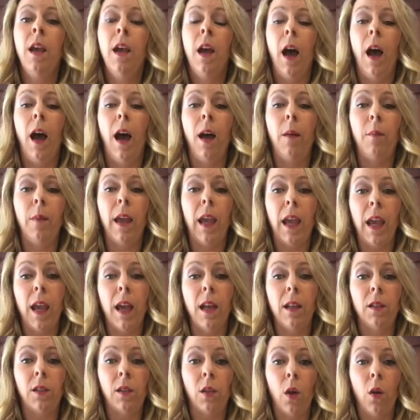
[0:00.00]

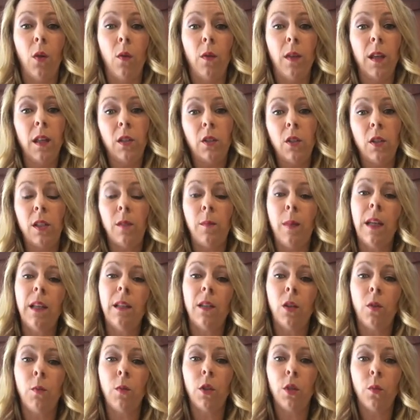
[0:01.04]
And so this just makes
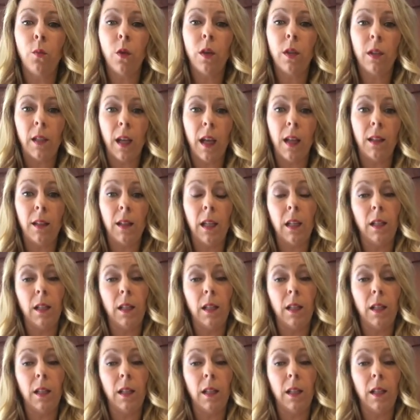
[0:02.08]
so much more sense.